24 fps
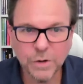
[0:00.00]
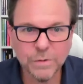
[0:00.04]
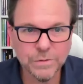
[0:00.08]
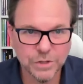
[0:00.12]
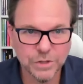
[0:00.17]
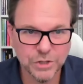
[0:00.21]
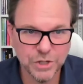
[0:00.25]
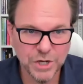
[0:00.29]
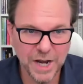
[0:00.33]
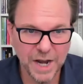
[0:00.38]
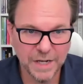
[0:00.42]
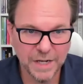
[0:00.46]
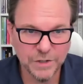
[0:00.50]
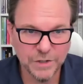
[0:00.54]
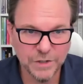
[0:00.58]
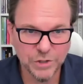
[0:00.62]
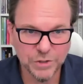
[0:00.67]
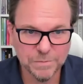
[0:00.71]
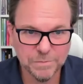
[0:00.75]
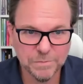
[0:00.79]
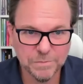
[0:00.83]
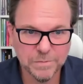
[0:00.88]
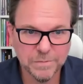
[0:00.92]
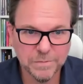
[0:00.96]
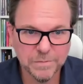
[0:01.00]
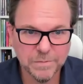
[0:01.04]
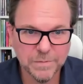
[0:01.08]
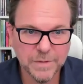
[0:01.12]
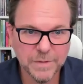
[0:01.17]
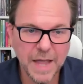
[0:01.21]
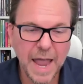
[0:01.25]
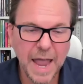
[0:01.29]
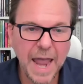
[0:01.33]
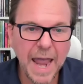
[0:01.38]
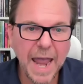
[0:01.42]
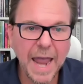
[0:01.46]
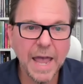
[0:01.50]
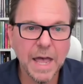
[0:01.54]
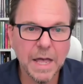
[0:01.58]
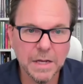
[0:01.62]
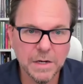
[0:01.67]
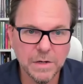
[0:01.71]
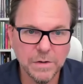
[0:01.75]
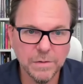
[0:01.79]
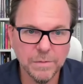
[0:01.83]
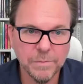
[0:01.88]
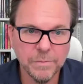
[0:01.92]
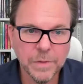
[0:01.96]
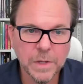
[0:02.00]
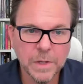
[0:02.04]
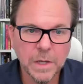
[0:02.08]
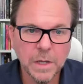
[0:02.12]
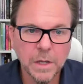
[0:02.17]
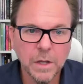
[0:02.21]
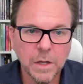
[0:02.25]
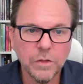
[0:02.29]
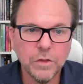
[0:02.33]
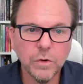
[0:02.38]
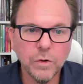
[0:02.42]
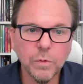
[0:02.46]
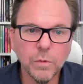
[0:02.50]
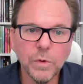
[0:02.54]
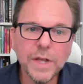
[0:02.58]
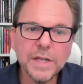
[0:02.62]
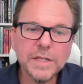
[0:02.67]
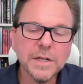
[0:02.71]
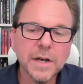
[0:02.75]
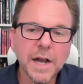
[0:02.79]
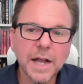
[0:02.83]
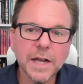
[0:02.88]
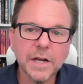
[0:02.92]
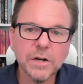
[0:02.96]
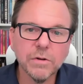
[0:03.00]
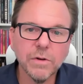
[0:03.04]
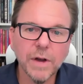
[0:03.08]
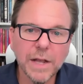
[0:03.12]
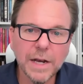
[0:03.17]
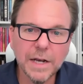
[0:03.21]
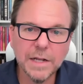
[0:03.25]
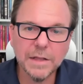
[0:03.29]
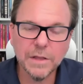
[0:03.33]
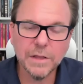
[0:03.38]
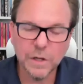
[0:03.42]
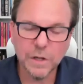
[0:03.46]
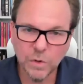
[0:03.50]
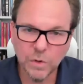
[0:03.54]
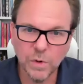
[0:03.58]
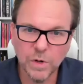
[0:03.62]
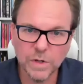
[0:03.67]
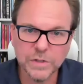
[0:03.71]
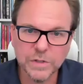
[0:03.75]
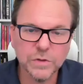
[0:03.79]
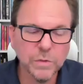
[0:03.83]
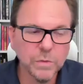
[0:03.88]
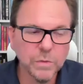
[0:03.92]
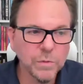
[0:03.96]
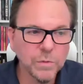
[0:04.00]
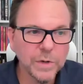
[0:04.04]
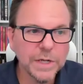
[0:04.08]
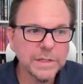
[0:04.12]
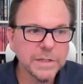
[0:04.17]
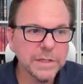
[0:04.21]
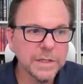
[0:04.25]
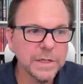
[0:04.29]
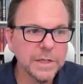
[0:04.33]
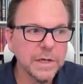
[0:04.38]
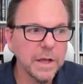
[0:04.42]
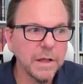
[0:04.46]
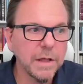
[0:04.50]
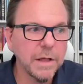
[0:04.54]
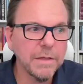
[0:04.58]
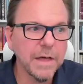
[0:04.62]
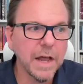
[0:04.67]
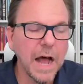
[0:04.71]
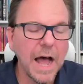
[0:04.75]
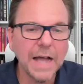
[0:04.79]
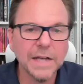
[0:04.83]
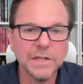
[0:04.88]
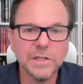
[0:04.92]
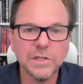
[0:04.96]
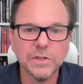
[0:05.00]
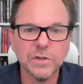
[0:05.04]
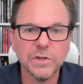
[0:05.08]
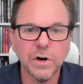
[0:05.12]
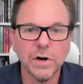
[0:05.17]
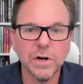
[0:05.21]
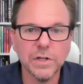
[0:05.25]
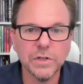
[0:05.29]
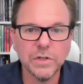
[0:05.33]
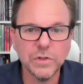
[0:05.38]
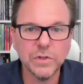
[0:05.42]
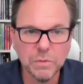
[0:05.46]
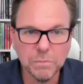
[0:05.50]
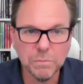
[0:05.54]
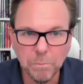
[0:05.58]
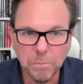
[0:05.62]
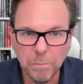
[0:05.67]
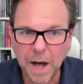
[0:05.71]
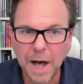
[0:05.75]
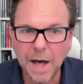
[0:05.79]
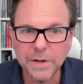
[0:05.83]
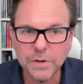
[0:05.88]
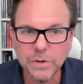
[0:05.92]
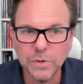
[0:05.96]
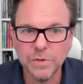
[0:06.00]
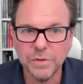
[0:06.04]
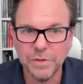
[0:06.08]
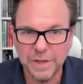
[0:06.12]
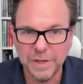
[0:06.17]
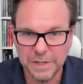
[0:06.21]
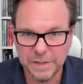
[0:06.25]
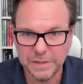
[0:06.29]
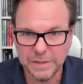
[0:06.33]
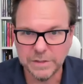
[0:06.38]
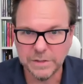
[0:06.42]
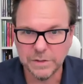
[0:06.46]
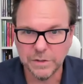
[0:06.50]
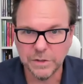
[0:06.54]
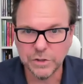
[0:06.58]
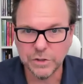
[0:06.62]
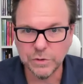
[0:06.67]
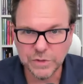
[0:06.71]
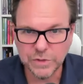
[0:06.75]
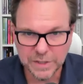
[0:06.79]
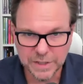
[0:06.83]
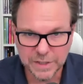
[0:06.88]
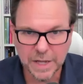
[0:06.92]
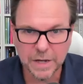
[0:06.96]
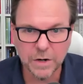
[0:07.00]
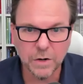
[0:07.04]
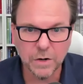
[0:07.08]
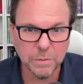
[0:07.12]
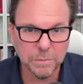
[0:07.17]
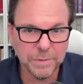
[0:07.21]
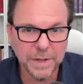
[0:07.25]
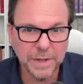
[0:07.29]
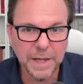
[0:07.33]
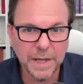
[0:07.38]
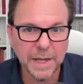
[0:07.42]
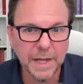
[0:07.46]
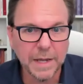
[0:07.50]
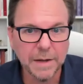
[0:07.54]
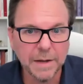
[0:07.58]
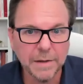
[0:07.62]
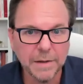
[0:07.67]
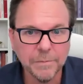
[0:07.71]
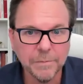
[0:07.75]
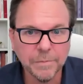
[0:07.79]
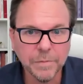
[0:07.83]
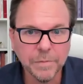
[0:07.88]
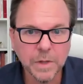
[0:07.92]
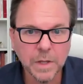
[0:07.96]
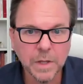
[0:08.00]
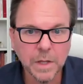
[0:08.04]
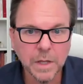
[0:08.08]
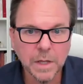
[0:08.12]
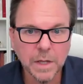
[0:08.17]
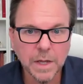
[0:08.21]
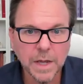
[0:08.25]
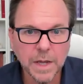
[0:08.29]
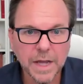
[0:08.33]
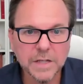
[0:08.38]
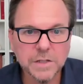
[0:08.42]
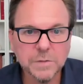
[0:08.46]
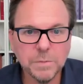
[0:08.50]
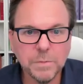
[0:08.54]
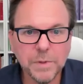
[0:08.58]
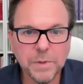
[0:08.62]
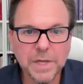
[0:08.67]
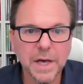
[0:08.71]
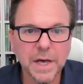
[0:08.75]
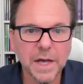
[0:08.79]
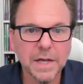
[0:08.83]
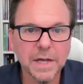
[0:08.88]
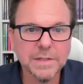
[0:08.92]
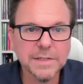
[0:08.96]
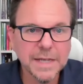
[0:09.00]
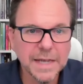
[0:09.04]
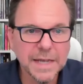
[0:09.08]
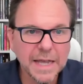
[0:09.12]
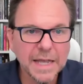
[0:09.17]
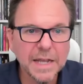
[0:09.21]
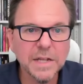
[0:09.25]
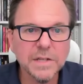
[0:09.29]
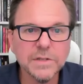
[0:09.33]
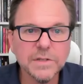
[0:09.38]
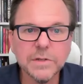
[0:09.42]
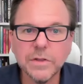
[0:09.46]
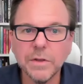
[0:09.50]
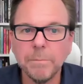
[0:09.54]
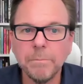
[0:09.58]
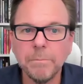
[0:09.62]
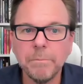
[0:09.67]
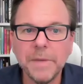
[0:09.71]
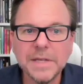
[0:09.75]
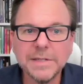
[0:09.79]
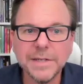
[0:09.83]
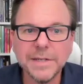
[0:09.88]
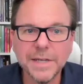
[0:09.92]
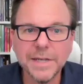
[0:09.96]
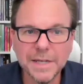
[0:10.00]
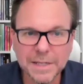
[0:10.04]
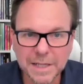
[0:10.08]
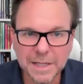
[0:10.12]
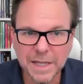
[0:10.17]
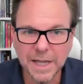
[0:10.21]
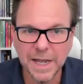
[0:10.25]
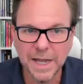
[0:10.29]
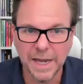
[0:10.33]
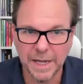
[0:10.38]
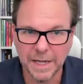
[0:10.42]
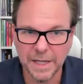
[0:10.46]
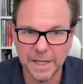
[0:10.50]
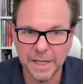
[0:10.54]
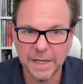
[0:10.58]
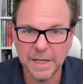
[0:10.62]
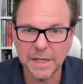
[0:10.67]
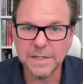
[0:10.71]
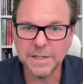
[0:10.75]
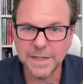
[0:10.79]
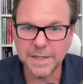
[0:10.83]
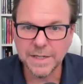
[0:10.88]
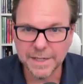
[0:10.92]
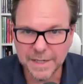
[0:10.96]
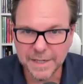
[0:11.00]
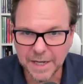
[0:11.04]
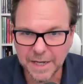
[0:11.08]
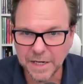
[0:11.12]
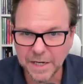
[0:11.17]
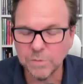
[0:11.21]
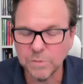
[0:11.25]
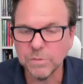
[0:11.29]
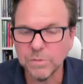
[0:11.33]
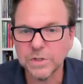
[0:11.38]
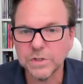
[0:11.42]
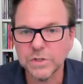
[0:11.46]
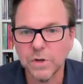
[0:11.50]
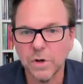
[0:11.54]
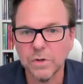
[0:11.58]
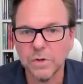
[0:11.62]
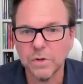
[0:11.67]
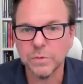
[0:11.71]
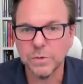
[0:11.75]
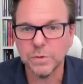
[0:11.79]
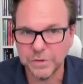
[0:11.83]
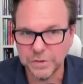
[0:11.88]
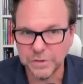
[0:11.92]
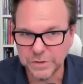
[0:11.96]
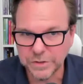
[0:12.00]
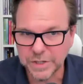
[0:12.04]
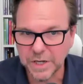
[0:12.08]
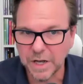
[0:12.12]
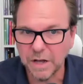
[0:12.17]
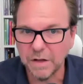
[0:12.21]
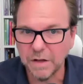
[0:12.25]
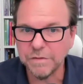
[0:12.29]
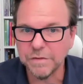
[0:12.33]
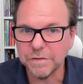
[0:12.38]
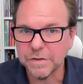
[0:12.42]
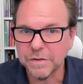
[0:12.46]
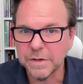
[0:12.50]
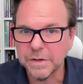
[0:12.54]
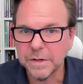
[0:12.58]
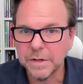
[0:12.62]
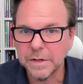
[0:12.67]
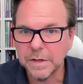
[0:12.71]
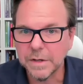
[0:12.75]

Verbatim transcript: don't change. And the reason I created the course, the reason that I started to model this using NLP is because it is the missing link to getting results with yourself,